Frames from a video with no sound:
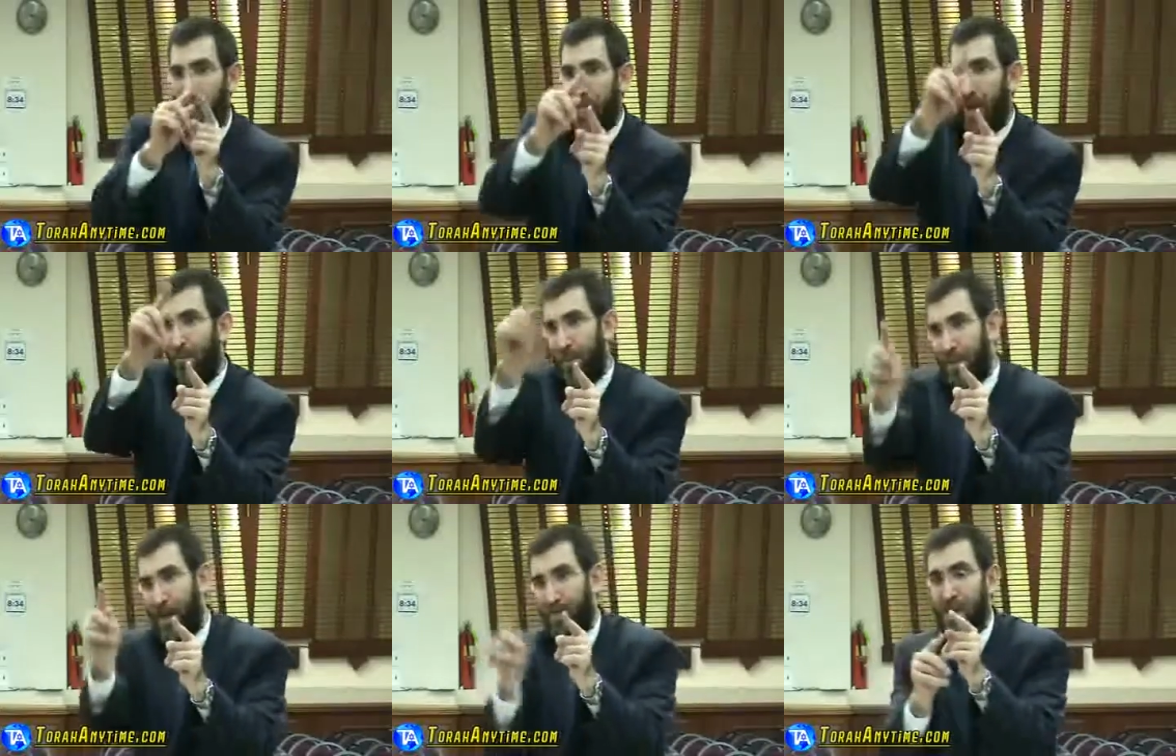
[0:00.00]
This happened
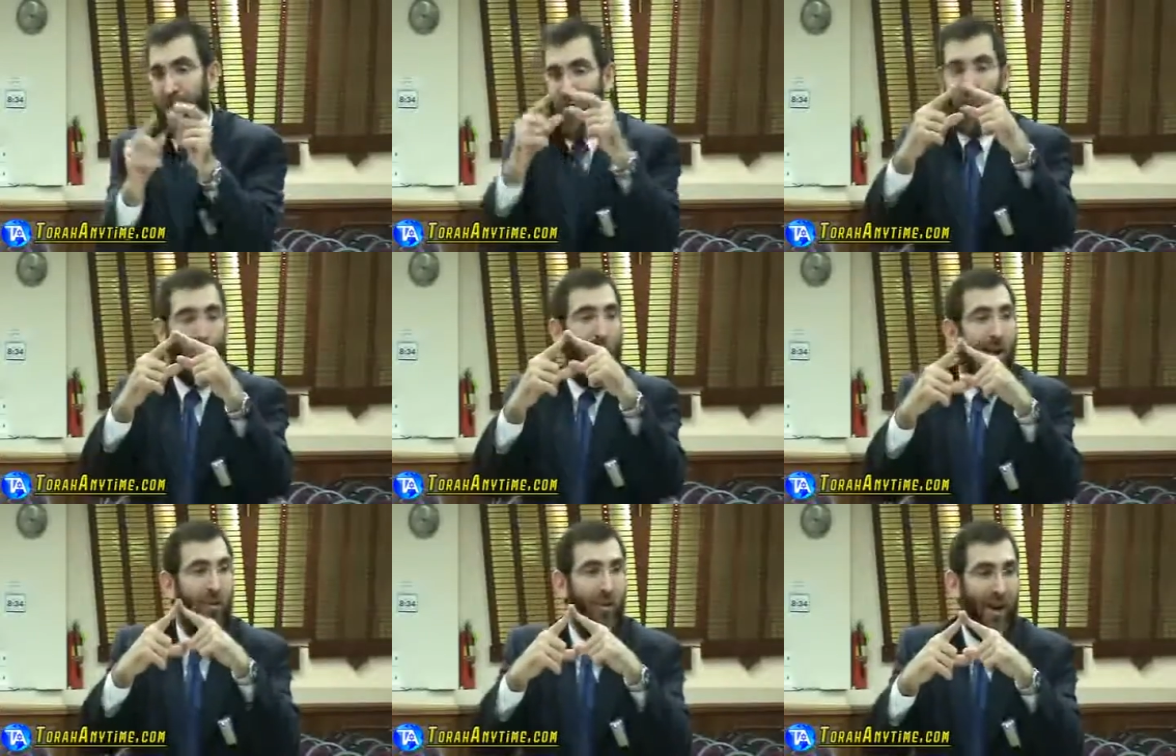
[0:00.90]
and this happened and There's a
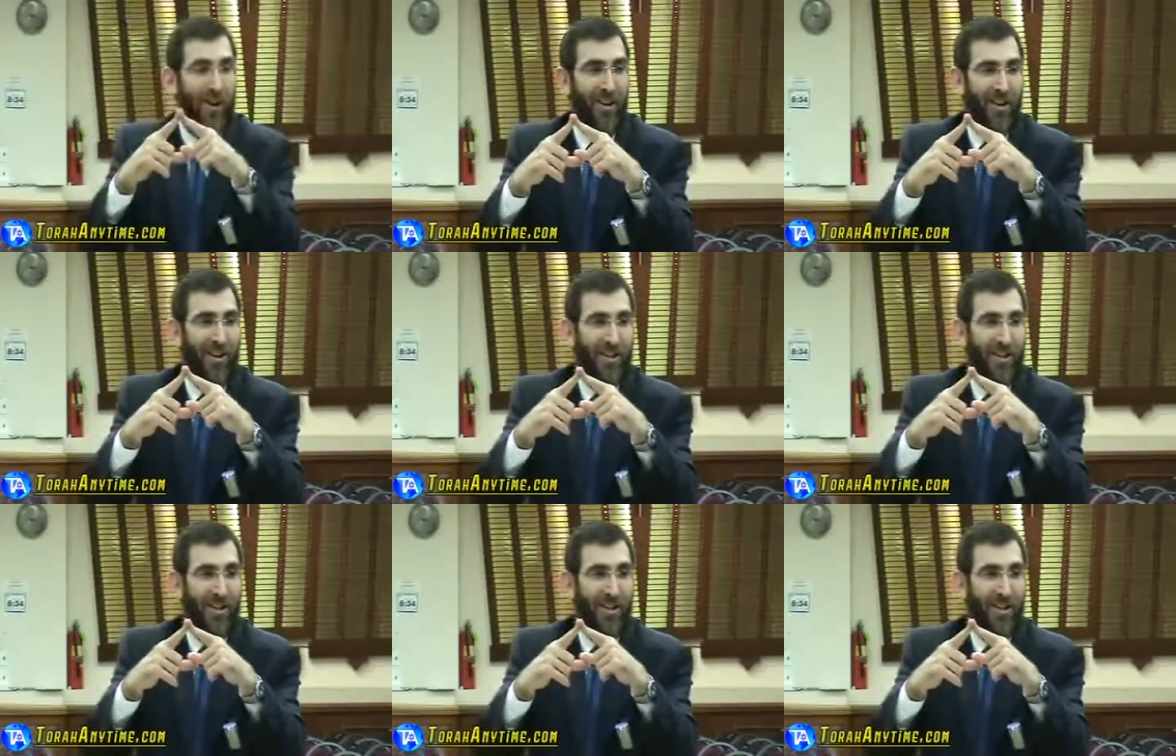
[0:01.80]
triangle there.